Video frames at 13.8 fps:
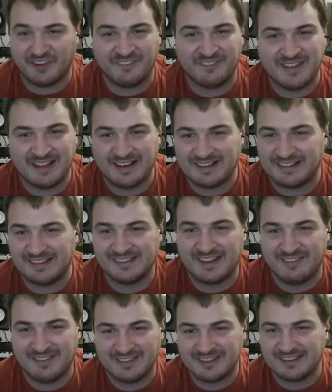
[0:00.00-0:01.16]
from the
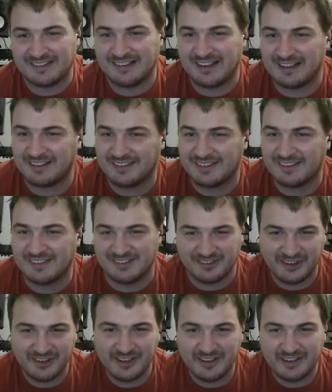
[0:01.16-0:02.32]
70s, like this
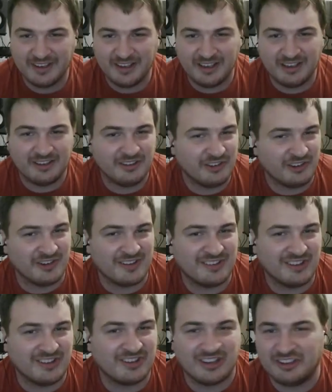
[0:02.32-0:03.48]

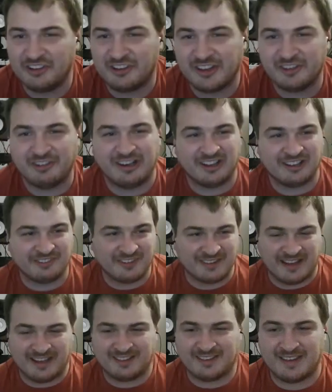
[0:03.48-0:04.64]
Unix syscall, you can do a lot with
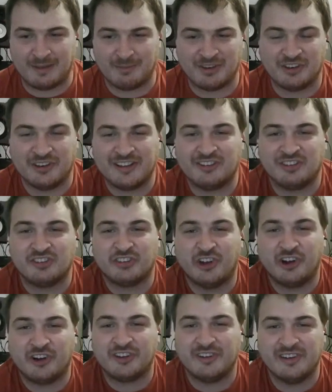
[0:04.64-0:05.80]
that. I mean, you need to
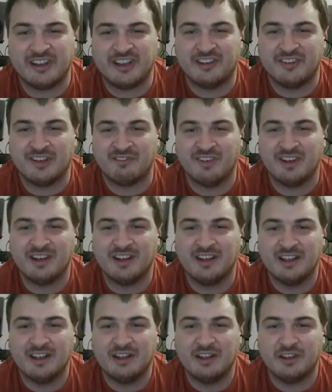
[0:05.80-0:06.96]
start neovim
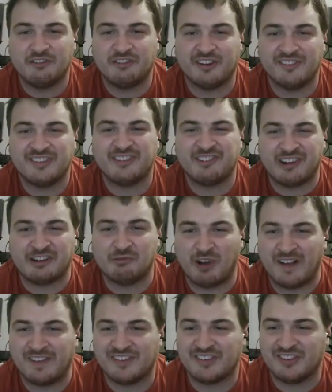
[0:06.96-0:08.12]
from scratch
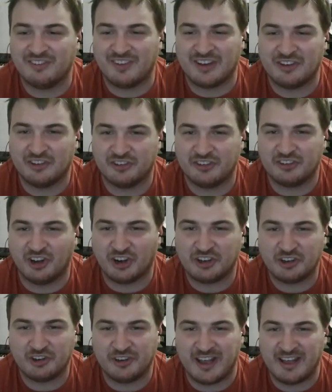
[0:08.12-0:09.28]
once when you
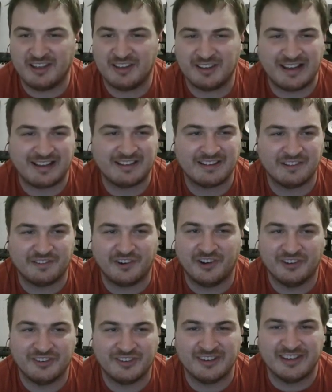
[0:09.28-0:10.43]
start your day, like the
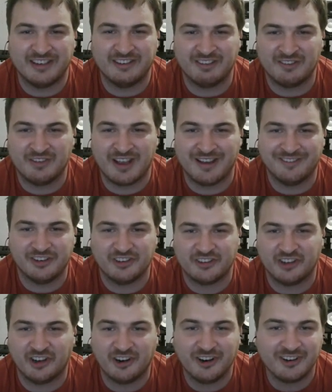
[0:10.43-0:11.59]
first neovim you ever
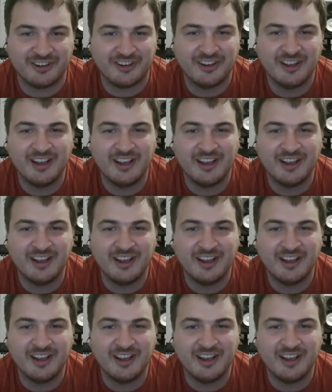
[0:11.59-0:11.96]
start.